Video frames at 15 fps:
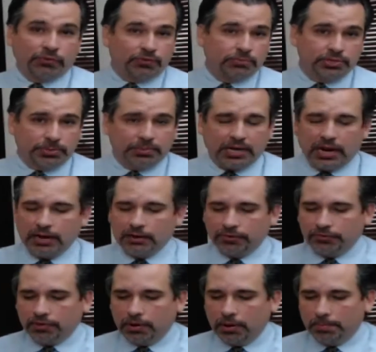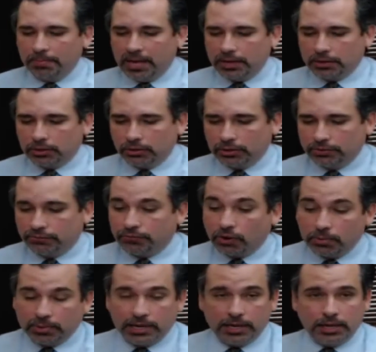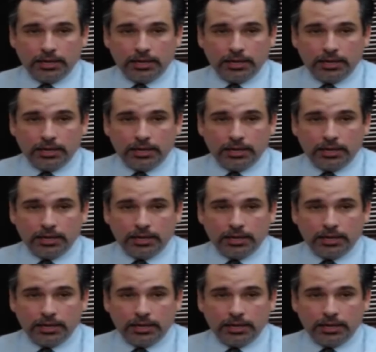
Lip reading: from some kind of medical infirmity?